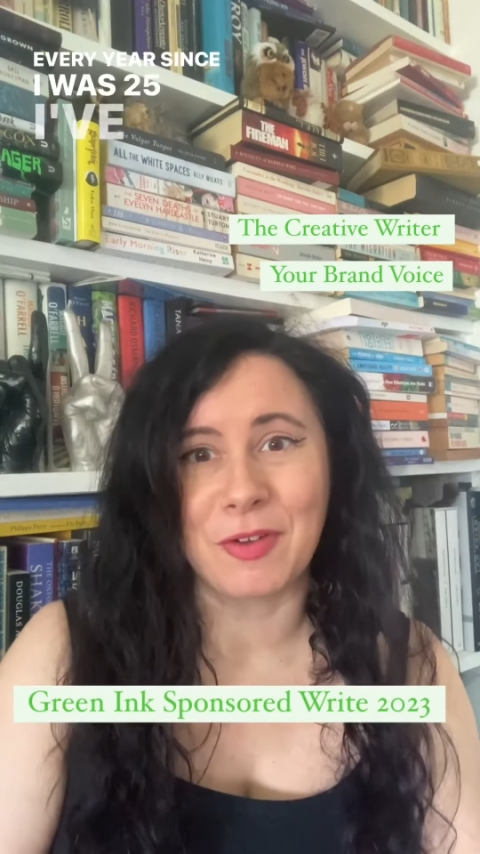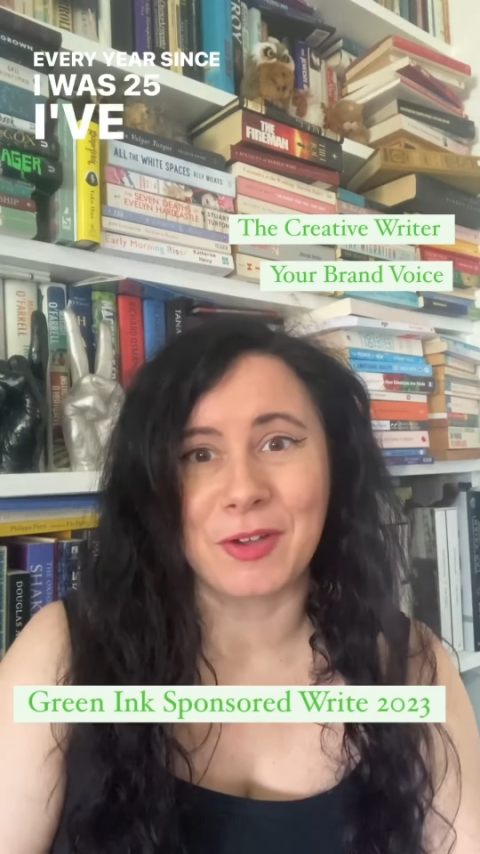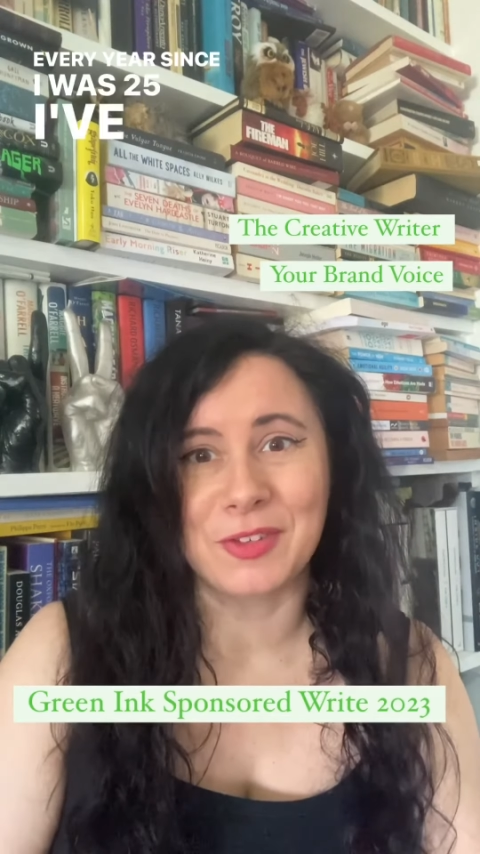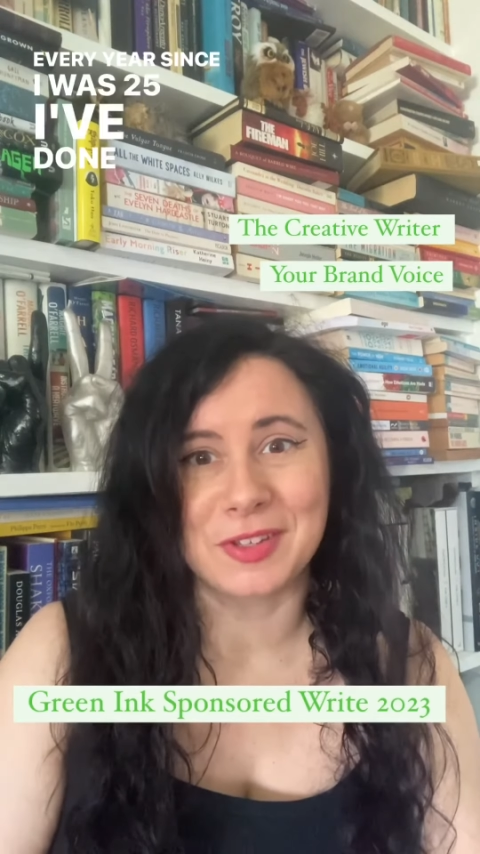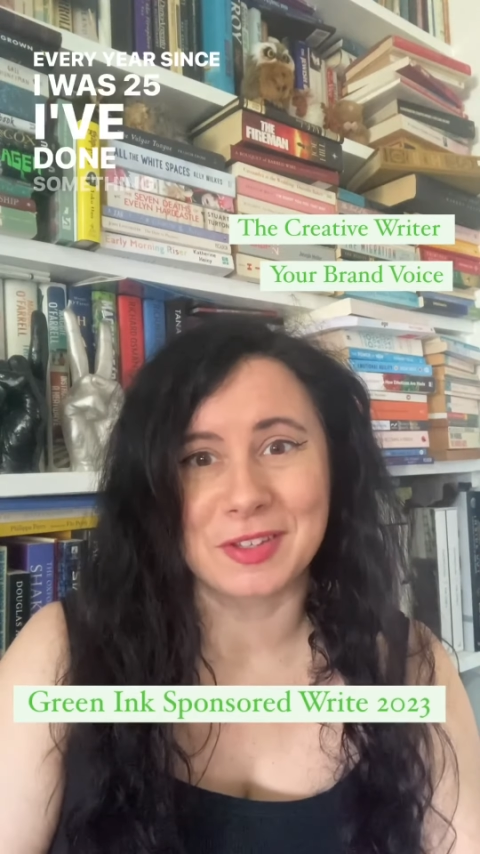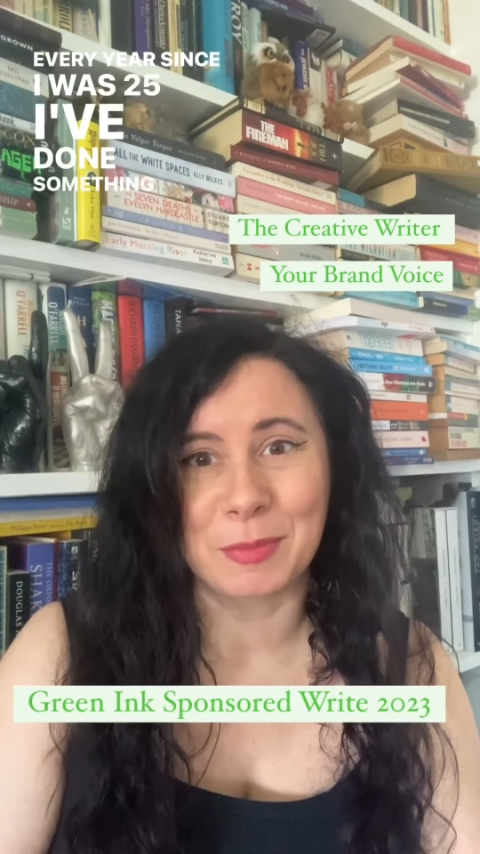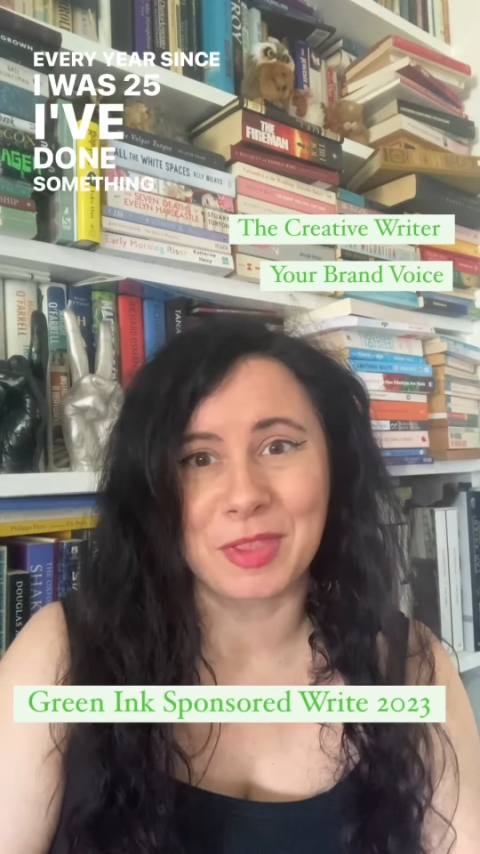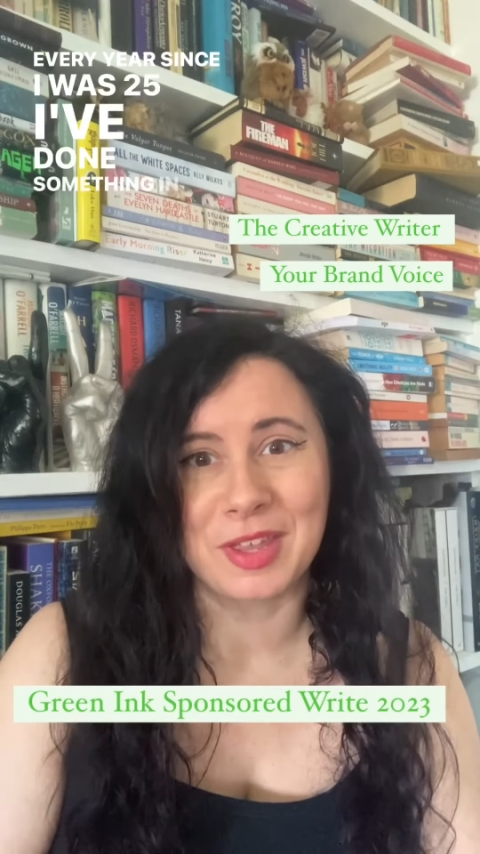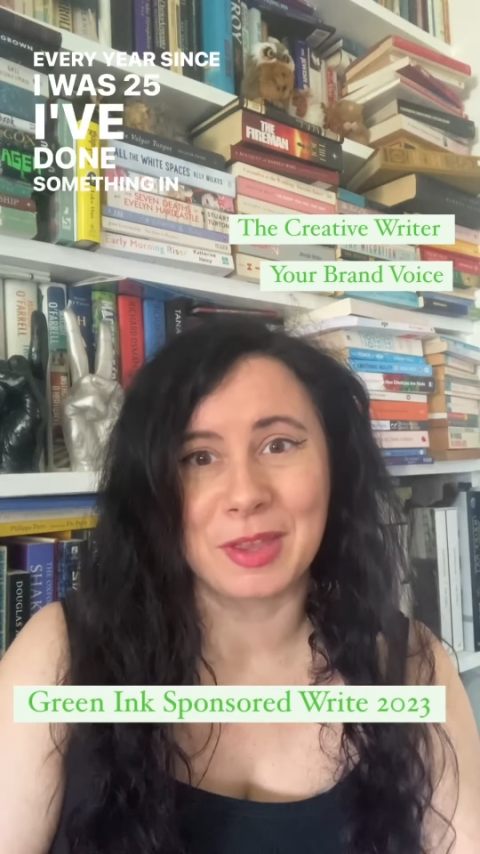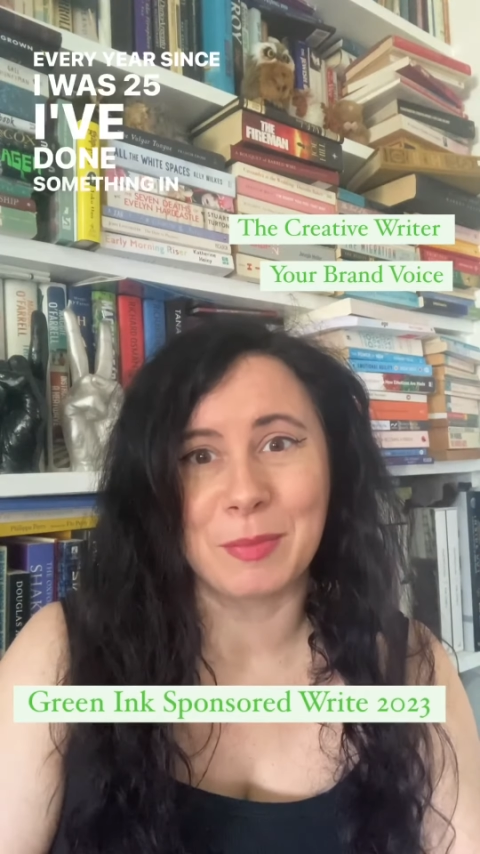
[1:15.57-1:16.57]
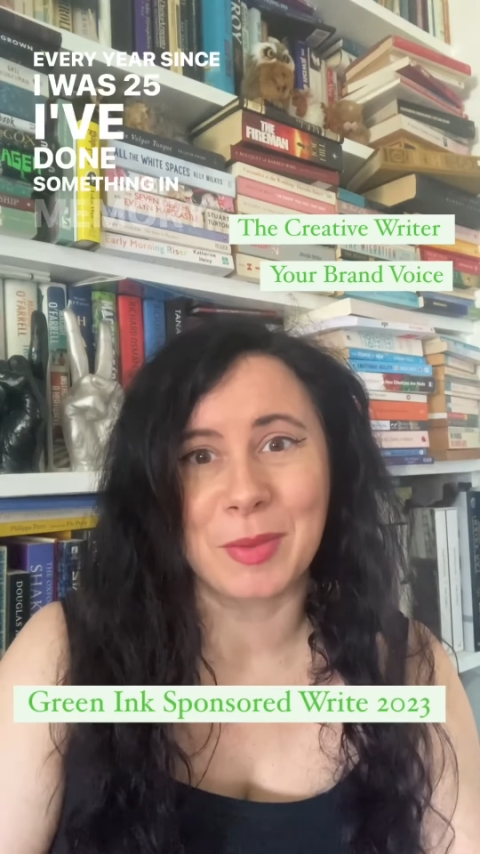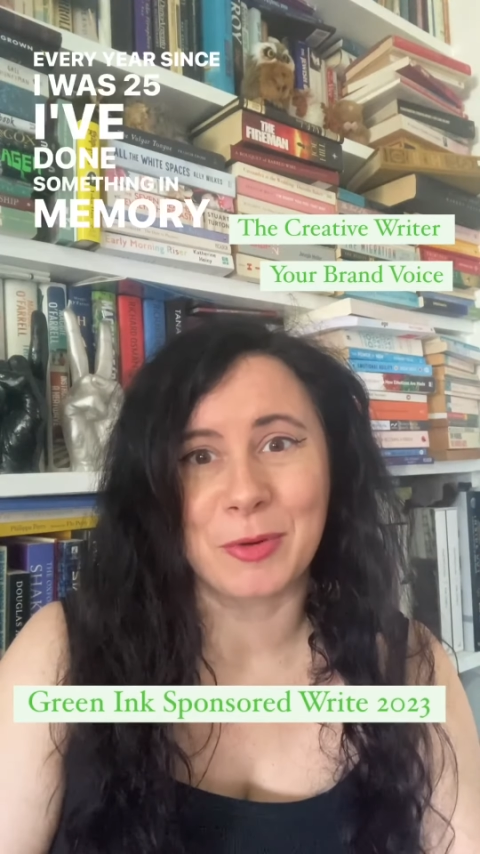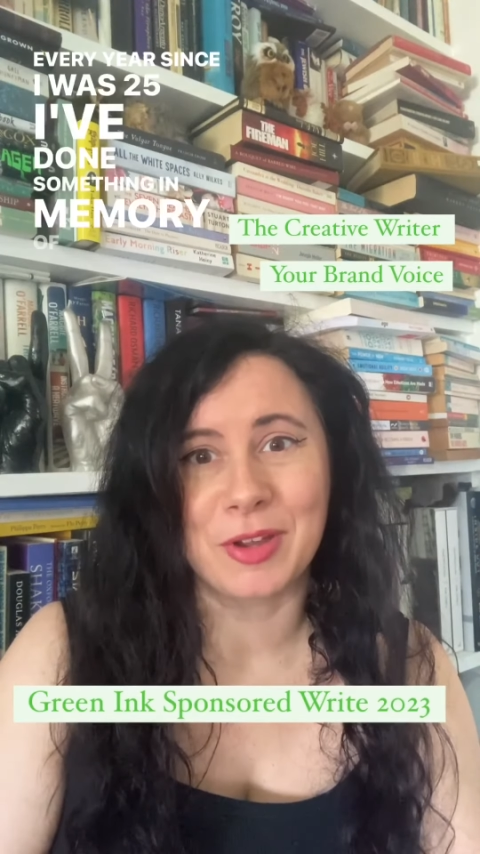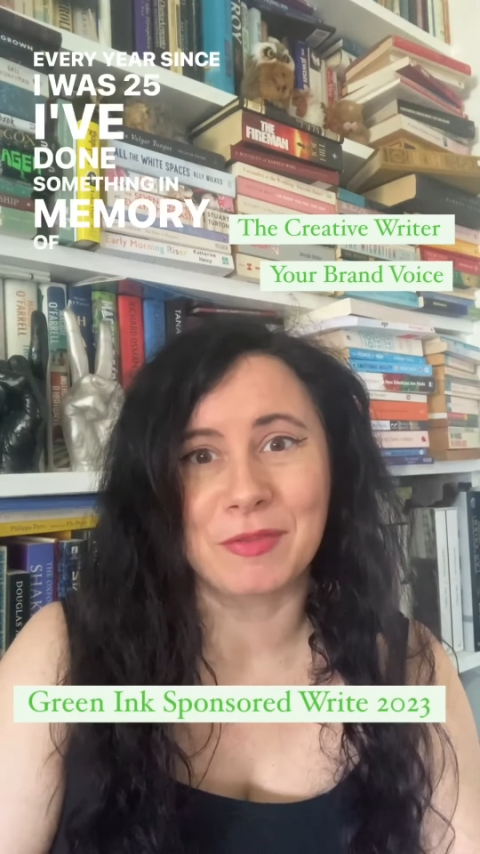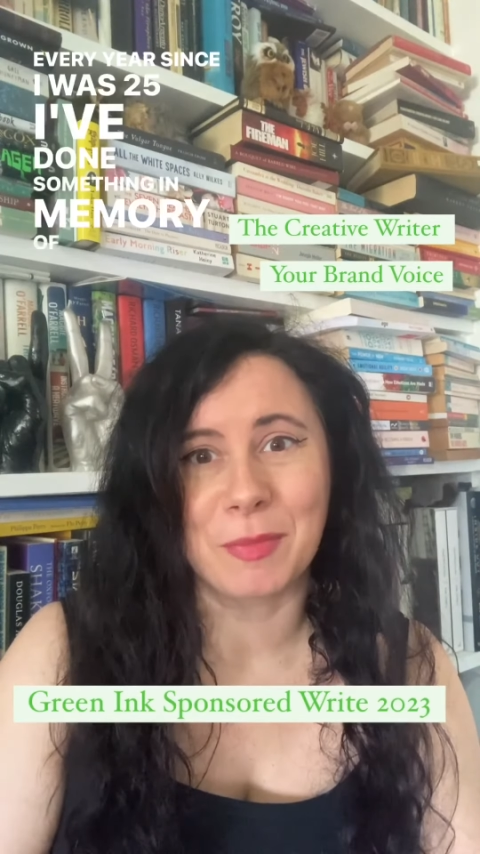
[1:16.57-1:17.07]
I've done something in
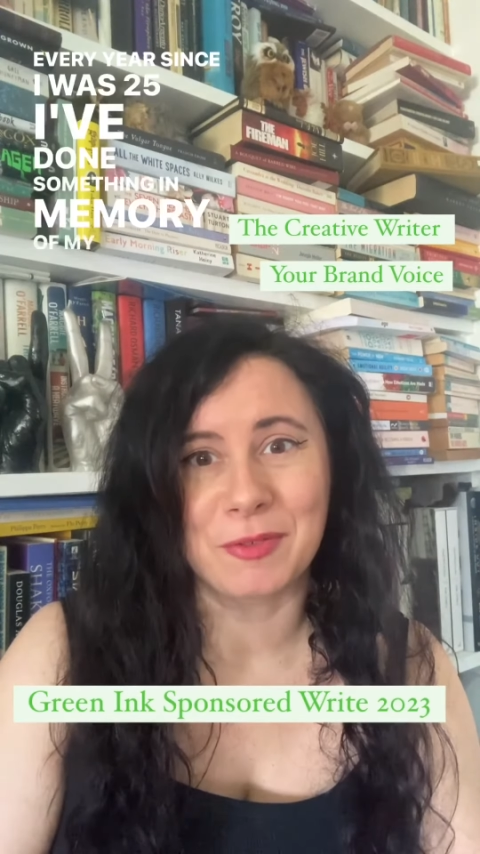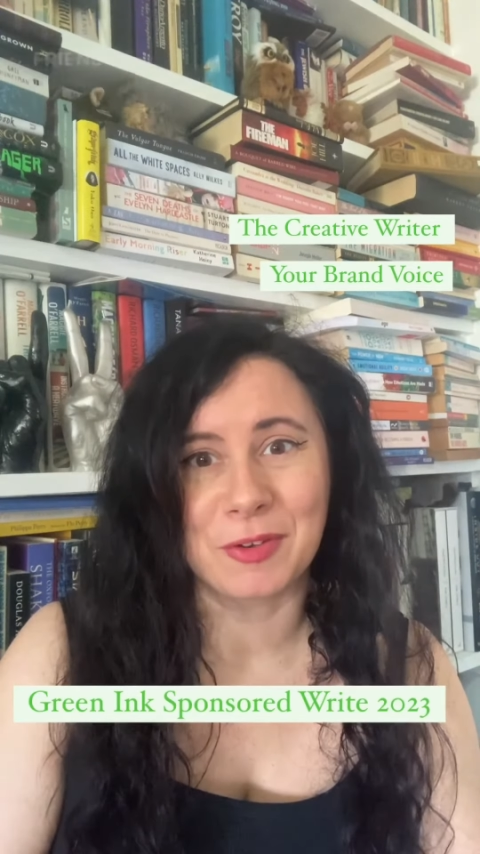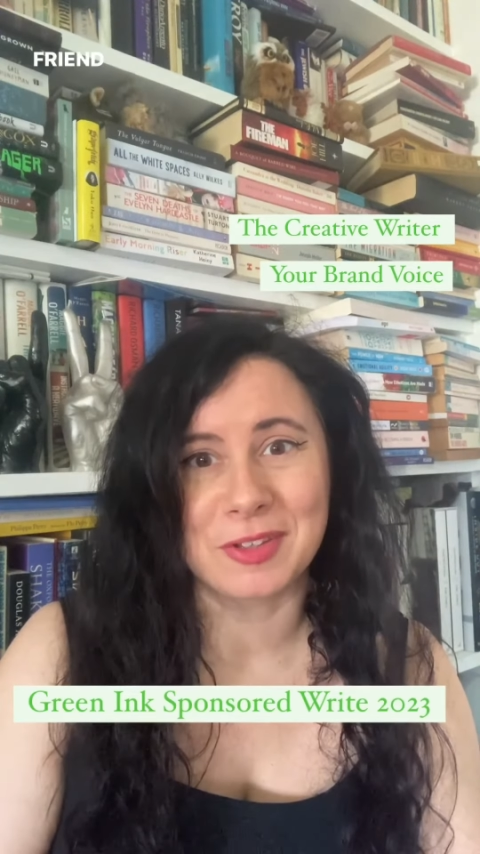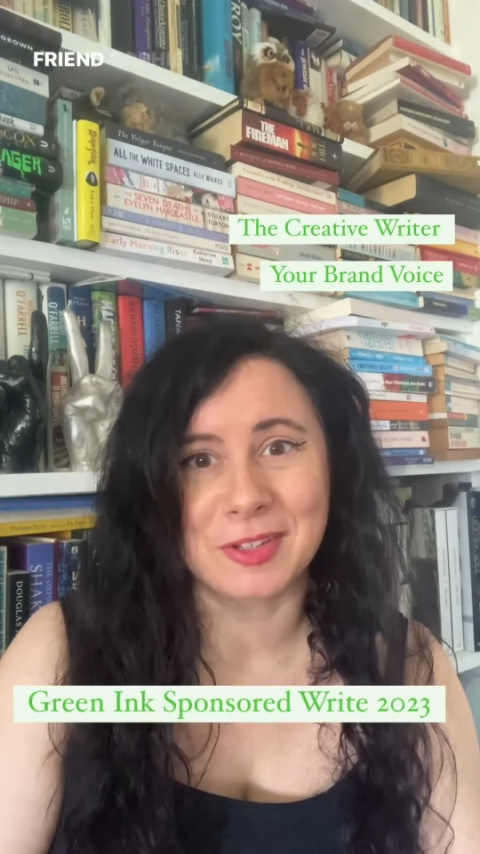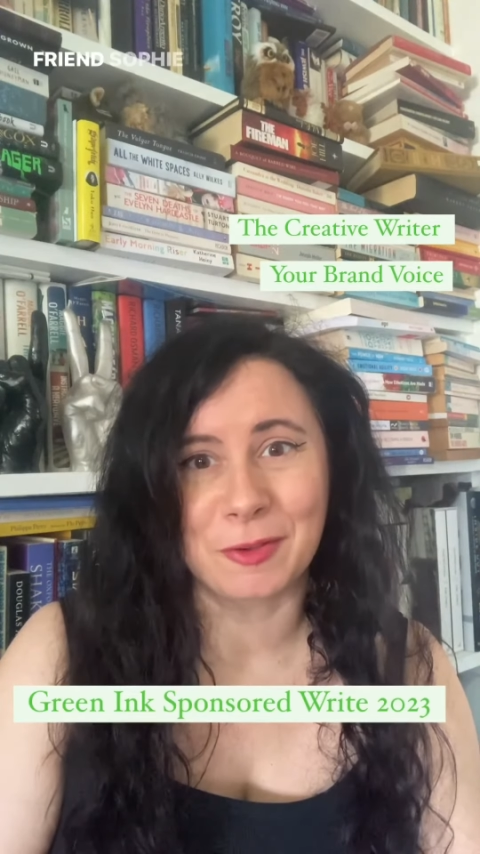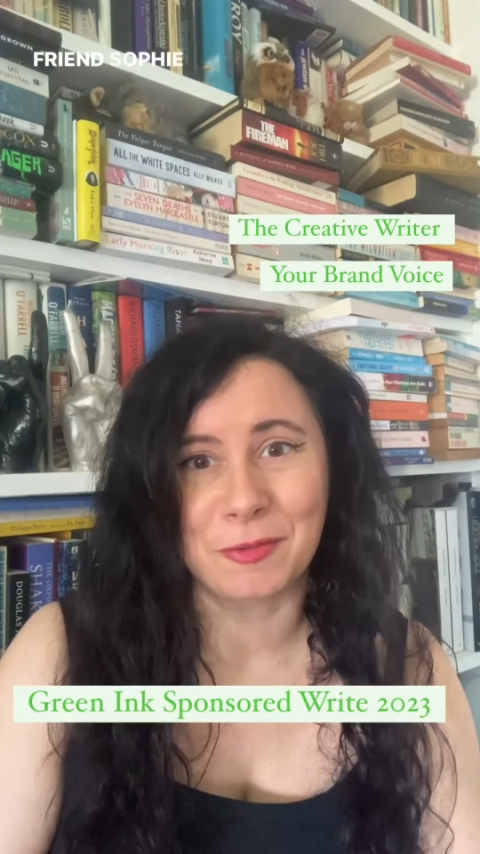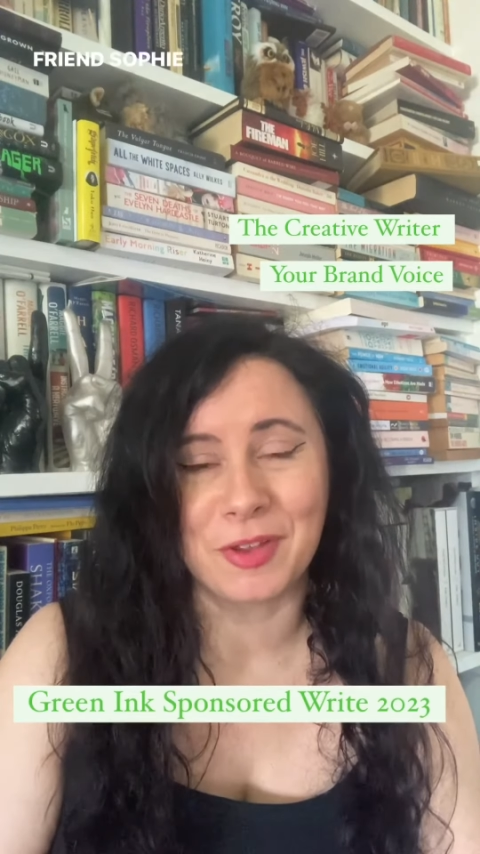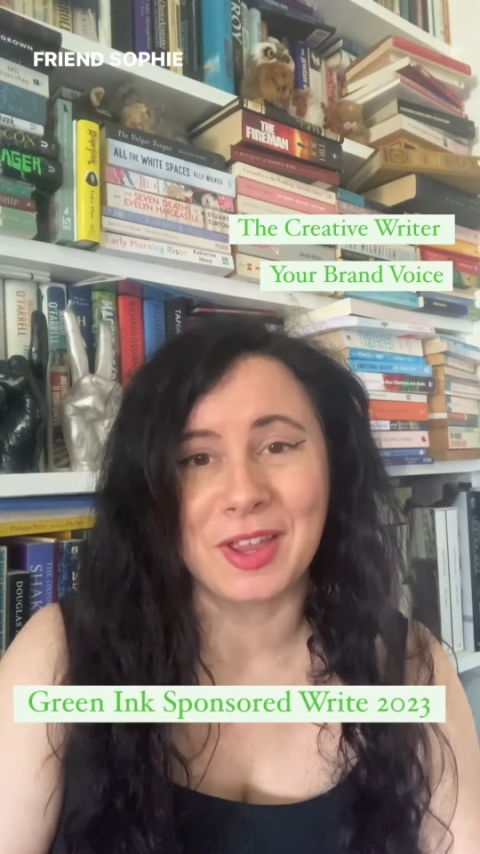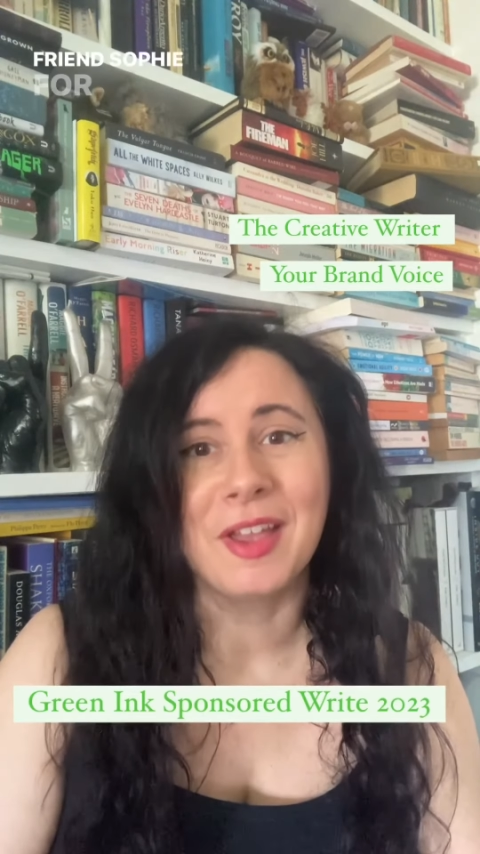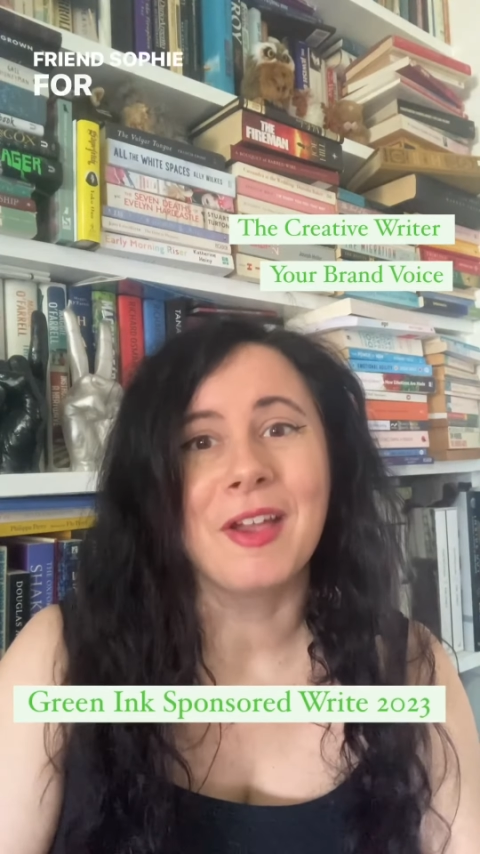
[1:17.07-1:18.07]
memory of my friend Sophie